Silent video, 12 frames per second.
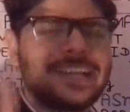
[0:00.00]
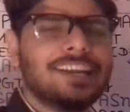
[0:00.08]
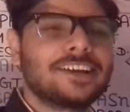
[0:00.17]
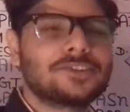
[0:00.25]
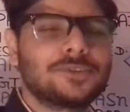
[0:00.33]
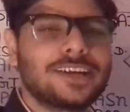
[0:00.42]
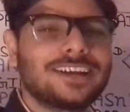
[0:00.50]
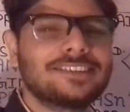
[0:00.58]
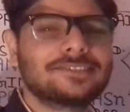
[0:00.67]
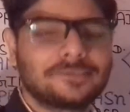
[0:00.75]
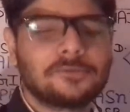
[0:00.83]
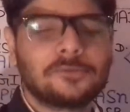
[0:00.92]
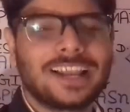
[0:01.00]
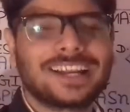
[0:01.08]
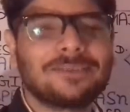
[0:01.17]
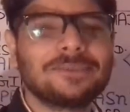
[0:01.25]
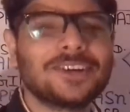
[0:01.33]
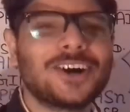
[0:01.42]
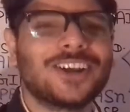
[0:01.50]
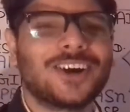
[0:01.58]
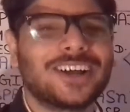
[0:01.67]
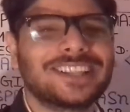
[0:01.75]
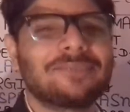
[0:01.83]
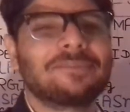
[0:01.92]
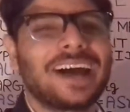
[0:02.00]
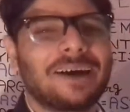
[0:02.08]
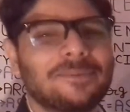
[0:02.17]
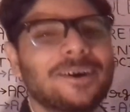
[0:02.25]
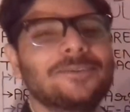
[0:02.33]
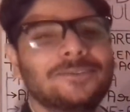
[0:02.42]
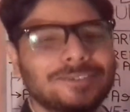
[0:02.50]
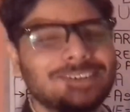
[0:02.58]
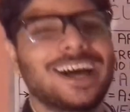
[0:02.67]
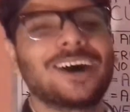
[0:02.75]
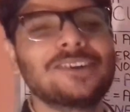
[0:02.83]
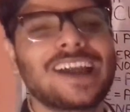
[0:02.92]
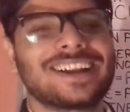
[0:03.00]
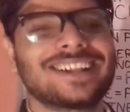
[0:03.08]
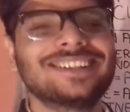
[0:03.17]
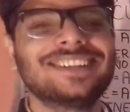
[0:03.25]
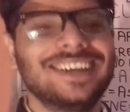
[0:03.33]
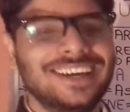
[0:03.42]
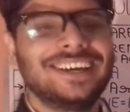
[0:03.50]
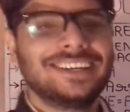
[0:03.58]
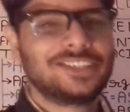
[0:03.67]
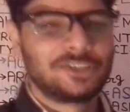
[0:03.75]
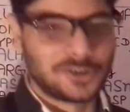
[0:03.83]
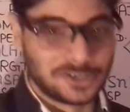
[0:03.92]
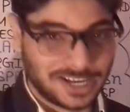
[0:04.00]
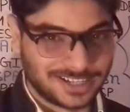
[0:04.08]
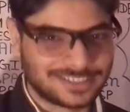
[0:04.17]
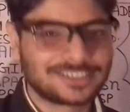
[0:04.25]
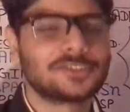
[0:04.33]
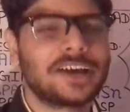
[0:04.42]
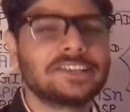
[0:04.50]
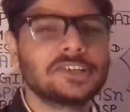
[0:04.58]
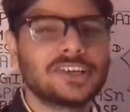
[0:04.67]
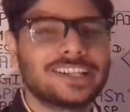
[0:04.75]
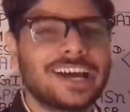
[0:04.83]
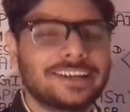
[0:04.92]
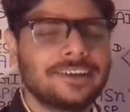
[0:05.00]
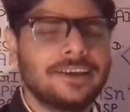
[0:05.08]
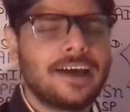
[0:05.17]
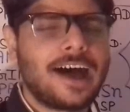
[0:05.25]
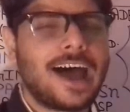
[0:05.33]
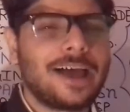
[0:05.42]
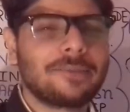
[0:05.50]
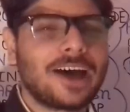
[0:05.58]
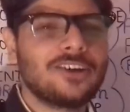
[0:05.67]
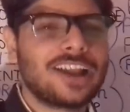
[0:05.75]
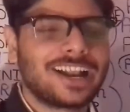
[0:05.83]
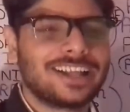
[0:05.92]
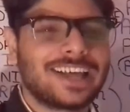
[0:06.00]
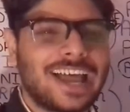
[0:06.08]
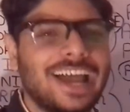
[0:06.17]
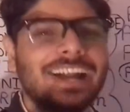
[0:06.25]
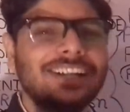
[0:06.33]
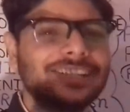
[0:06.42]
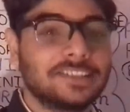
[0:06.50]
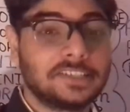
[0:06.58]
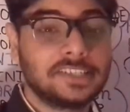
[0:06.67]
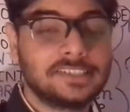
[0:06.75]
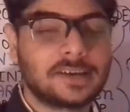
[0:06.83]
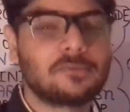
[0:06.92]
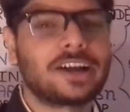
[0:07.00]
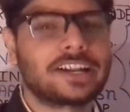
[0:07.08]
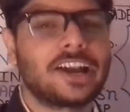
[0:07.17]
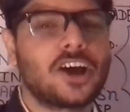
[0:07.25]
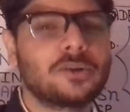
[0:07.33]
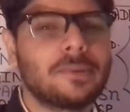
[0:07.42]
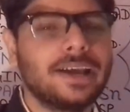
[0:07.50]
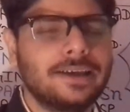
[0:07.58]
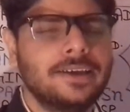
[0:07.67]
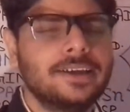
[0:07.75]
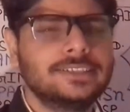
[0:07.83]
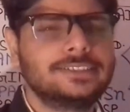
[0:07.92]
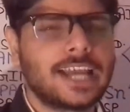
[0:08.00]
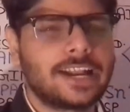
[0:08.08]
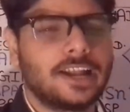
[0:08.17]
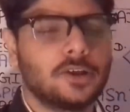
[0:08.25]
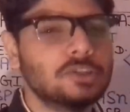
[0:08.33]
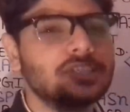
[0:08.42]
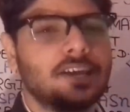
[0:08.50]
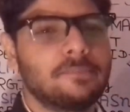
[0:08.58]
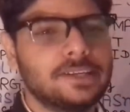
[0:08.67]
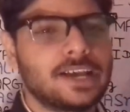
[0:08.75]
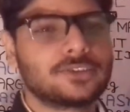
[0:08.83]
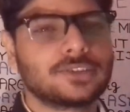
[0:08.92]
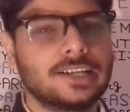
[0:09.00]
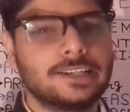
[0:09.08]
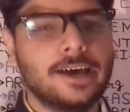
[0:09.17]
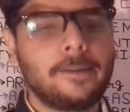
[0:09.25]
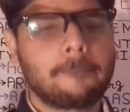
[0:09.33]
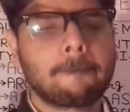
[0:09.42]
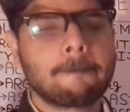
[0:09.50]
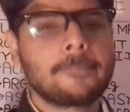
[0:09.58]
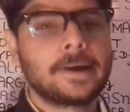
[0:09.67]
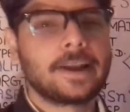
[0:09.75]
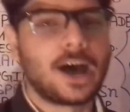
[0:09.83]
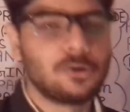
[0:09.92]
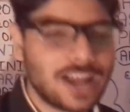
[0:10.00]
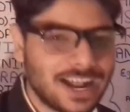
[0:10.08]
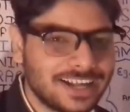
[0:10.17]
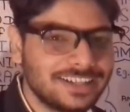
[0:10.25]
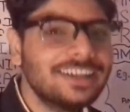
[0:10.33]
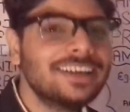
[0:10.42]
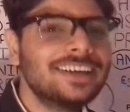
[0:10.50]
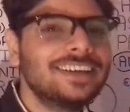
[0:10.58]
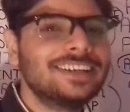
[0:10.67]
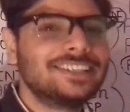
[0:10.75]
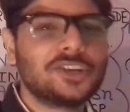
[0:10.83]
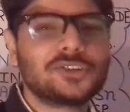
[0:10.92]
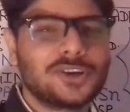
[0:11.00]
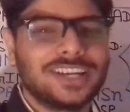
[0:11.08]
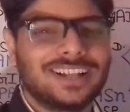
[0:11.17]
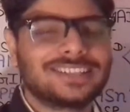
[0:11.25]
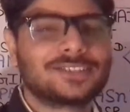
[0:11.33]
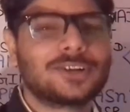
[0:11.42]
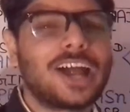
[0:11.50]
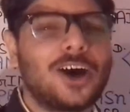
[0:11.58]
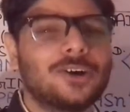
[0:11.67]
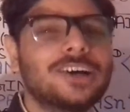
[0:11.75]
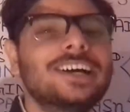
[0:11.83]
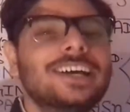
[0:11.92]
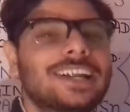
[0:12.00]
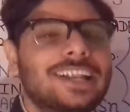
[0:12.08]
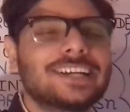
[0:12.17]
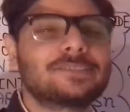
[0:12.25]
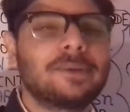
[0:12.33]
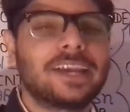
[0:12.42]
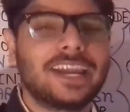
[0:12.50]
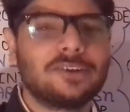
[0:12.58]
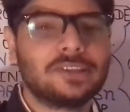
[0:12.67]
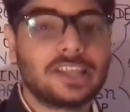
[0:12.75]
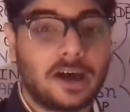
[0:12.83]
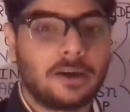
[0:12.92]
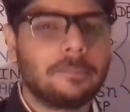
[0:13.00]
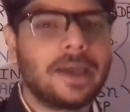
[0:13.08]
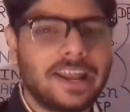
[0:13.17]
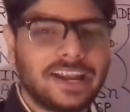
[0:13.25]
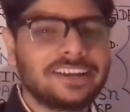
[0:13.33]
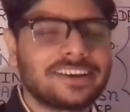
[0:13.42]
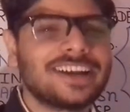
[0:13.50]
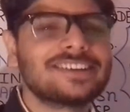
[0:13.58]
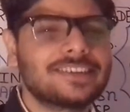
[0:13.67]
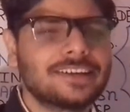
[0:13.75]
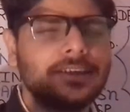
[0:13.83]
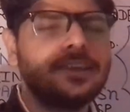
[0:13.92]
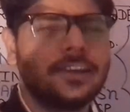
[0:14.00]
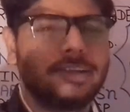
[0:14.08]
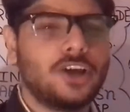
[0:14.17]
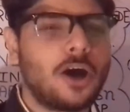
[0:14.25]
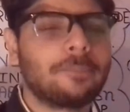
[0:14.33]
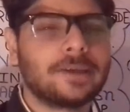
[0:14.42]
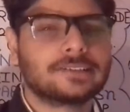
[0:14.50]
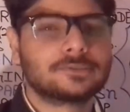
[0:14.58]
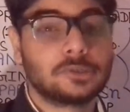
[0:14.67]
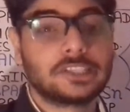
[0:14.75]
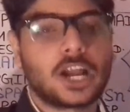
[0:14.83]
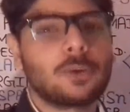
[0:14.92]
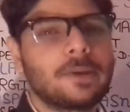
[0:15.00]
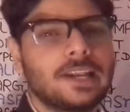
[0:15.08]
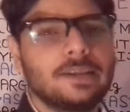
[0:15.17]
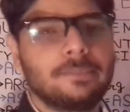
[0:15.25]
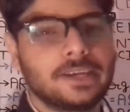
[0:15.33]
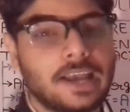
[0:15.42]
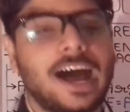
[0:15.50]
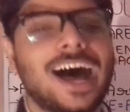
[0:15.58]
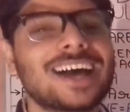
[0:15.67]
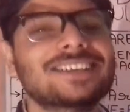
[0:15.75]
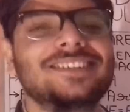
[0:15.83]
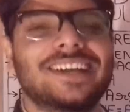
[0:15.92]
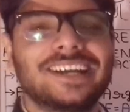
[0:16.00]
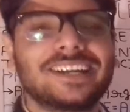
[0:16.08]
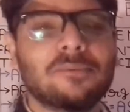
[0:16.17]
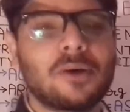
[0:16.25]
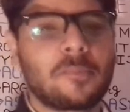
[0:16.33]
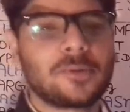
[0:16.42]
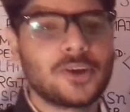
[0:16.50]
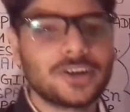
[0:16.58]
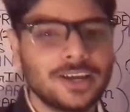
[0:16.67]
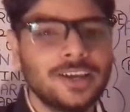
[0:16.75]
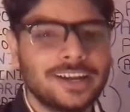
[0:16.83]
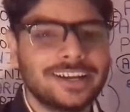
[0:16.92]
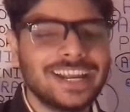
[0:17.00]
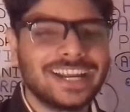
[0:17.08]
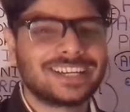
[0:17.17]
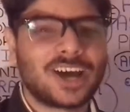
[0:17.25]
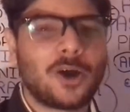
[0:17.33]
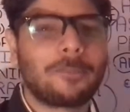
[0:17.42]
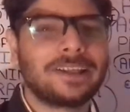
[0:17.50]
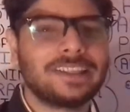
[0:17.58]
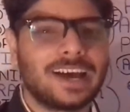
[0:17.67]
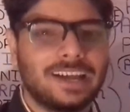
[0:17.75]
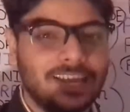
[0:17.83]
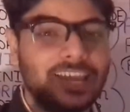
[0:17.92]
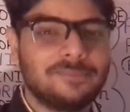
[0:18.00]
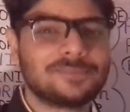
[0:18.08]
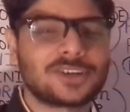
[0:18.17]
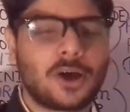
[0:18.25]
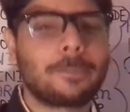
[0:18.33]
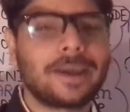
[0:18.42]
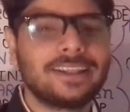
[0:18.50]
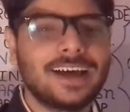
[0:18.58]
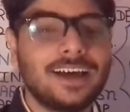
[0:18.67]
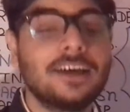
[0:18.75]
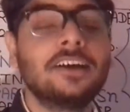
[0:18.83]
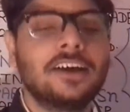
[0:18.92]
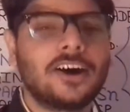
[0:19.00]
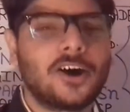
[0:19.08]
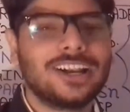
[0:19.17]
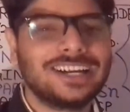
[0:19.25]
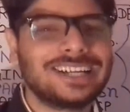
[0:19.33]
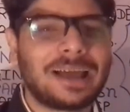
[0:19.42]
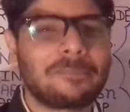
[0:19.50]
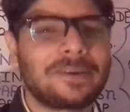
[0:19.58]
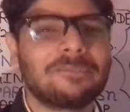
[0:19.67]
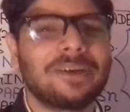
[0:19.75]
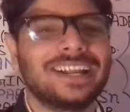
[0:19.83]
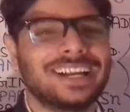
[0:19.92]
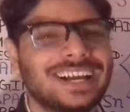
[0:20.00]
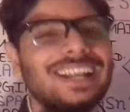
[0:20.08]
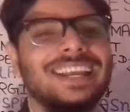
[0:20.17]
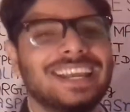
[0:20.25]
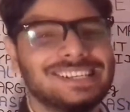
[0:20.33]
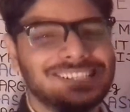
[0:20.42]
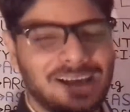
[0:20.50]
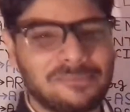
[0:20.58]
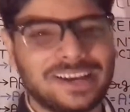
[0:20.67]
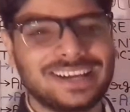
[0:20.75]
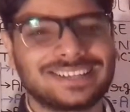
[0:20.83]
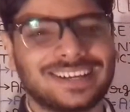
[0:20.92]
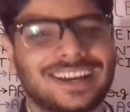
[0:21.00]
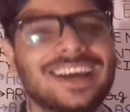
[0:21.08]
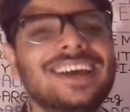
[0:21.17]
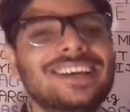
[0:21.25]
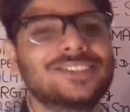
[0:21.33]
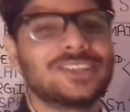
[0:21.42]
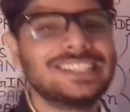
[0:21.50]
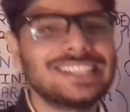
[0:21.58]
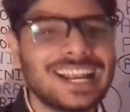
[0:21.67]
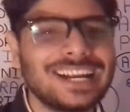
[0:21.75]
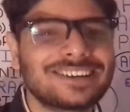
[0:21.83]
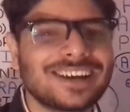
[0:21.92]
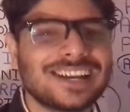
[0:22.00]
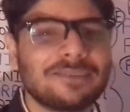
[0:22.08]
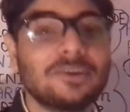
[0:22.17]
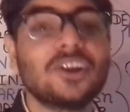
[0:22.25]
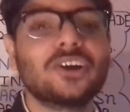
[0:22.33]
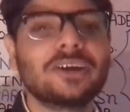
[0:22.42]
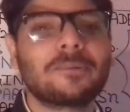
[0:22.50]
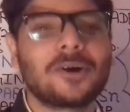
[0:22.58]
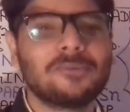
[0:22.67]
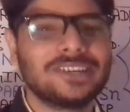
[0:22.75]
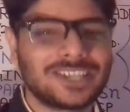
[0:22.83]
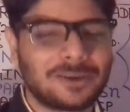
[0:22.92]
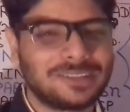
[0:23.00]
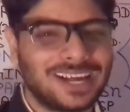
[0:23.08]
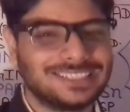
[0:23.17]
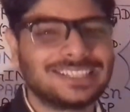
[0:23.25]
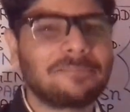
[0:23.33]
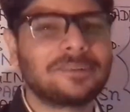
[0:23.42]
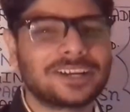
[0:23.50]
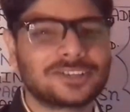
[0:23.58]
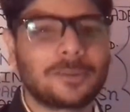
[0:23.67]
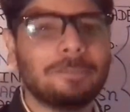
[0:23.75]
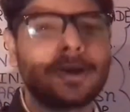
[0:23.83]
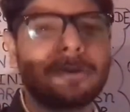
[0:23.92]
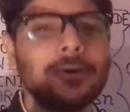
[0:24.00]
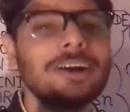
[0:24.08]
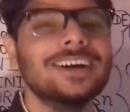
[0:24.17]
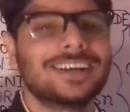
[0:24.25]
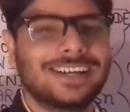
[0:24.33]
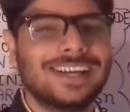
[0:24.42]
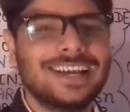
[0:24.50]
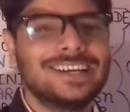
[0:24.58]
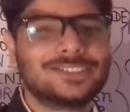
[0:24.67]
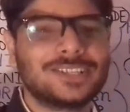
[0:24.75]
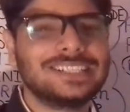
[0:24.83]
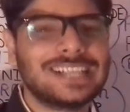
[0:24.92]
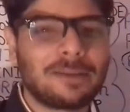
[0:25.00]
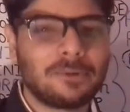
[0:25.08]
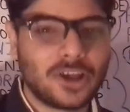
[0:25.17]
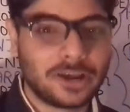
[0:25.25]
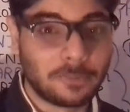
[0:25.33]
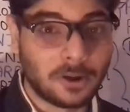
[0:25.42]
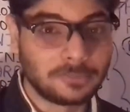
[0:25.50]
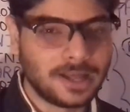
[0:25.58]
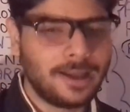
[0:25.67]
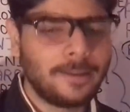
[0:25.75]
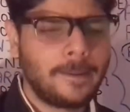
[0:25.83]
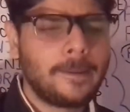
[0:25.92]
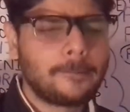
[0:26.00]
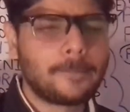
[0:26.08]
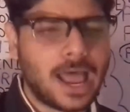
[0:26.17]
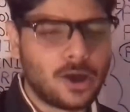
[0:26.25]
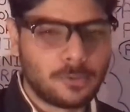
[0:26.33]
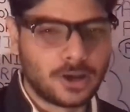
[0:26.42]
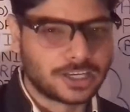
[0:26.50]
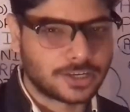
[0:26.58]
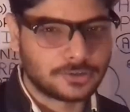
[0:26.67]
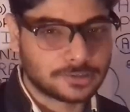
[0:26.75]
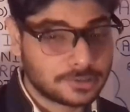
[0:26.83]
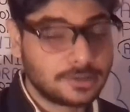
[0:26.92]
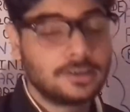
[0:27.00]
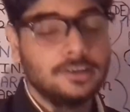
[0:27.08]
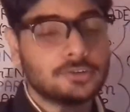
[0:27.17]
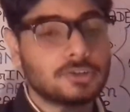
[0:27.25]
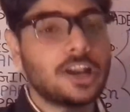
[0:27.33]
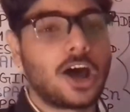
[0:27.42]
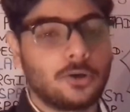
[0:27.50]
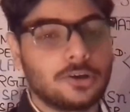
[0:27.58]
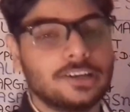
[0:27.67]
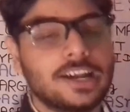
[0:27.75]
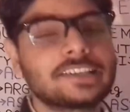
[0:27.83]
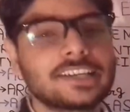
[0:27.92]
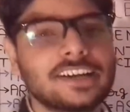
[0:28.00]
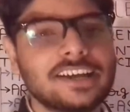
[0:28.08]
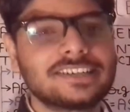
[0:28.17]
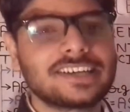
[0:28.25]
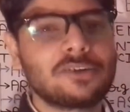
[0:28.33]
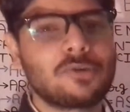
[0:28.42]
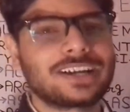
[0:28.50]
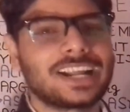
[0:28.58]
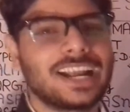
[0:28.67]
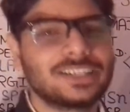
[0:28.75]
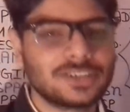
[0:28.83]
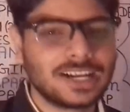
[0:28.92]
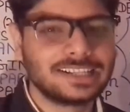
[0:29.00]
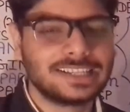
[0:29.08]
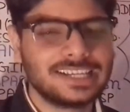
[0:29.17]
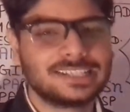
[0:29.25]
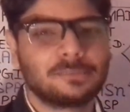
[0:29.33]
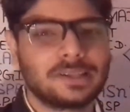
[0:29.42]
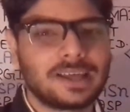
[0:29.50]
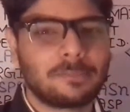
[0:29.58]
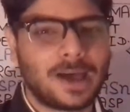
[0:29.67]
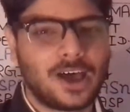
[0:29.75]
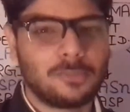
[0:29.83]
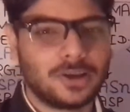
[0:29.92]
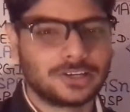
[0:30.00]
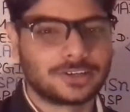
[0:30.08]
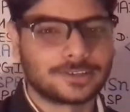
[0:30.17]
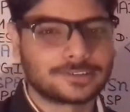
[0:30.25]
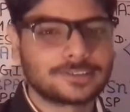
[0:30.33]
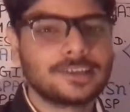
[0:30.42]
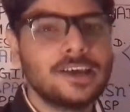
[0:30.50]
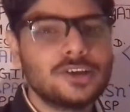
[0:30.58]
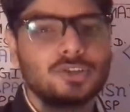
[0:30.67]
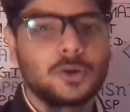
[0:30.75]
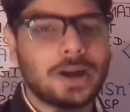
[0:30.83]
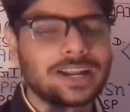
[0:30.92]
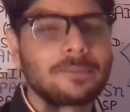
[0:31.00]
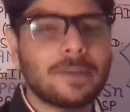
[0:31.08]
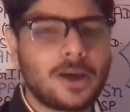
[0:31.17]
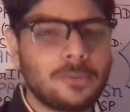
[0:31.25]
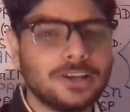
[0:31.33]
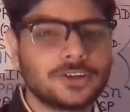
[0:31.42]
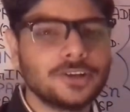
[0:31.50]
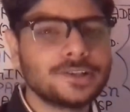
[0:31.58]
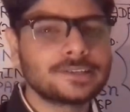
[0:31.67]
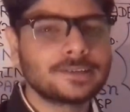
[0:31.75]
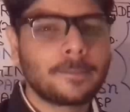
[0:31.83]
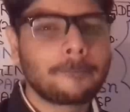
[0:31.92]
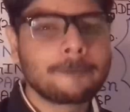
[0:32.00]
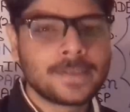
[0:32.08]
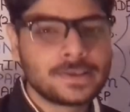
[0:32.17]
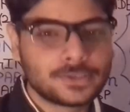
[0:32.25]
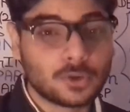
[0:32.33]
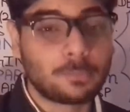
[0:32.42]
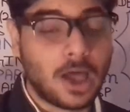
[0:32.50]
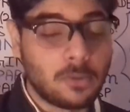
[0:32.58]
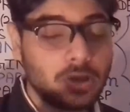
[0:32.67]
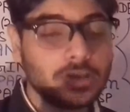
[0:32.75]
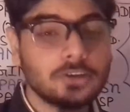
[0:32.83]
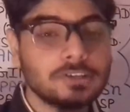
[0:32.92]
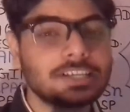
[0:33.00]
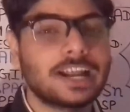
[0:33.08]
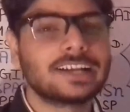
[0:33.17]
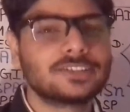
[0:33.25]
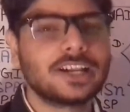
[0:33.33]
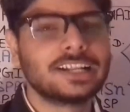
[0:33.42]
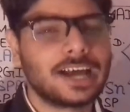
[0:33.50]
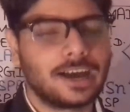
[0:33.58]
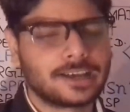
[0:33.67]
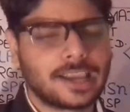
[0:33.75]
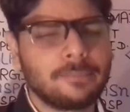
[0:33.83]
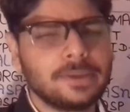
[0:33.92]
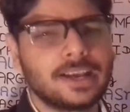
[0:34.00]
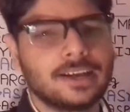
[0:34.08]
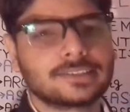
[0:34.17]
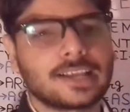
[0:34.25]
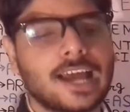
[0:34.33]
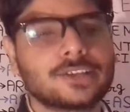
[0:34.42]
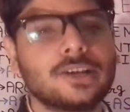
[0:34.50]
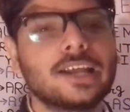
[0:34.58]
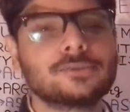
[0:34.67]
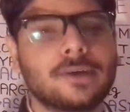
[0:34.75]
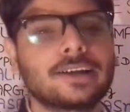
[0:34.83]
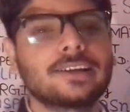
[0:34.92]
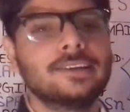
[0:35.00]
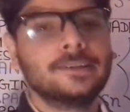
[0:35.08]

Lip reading: Dear students, welcome you all on the behalf of Rahul Anand tutorials. So as you know that I am Rahul Anand and this is somewhat around my channel whose name is actually the Rahul Anand tutorials. So now let's begin with the very interesting topics which are often being asked in terms of your Neet, often the Aims, often the All India Pre-Medical Examination. So these are literally belonging from which of the chapters of your book? So these are belonging from the Biomolecules. So now let's understand what are actually these mean the biomolecules. So what are biomolecules? So biomolecules are actually the chemicals as well as what?